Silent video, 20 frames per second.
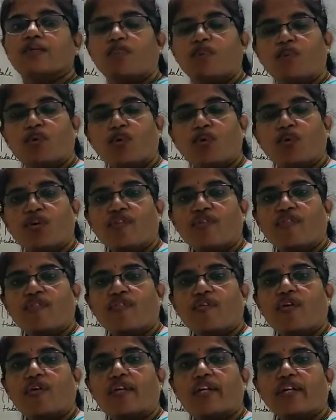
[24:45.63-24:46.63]
more of
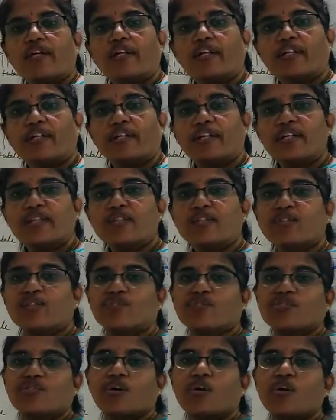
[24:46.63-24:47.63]
water and less
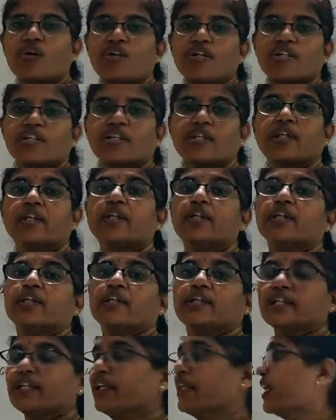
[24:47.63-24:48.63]
of salts
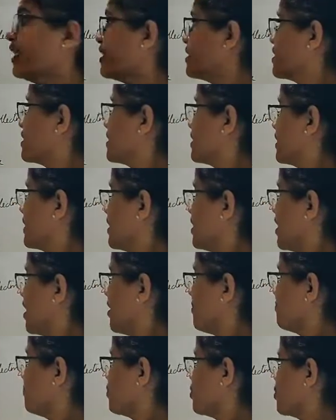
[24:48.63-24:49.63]
gets
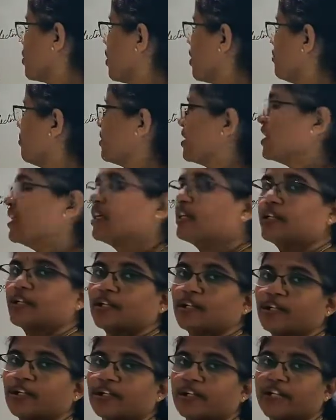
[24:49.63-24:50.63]
reabsorbed here.
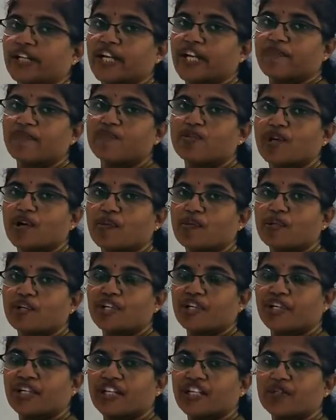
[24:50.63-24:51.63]

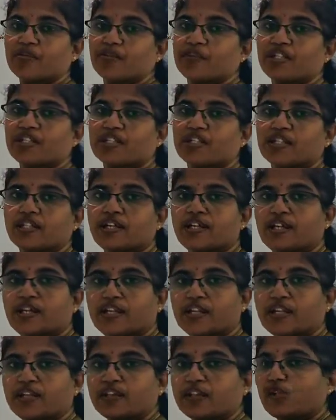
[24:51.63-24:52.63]
Reabsorption takes place in the
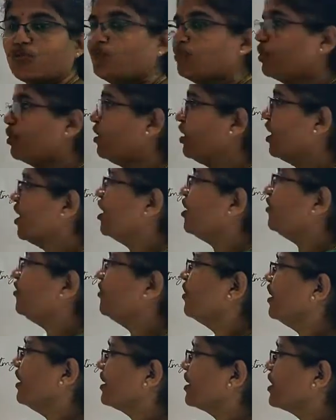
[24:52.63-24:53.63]
renal tubule.
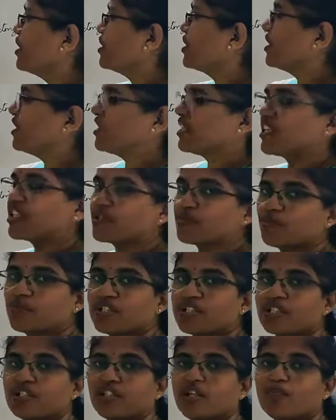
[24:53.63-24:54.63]
Filtration takes
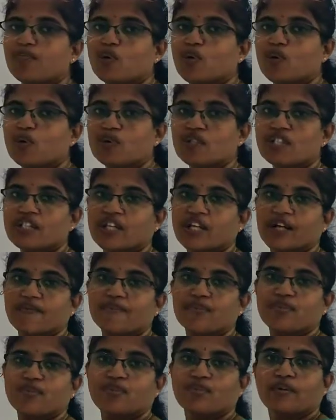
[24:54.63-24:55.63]
place in the Bowman's
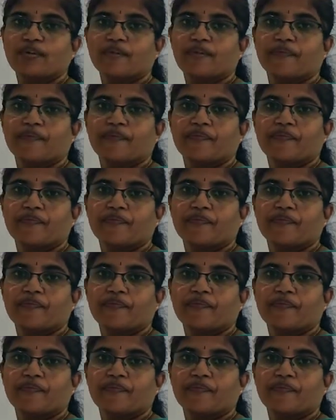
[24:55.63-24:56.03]
capsule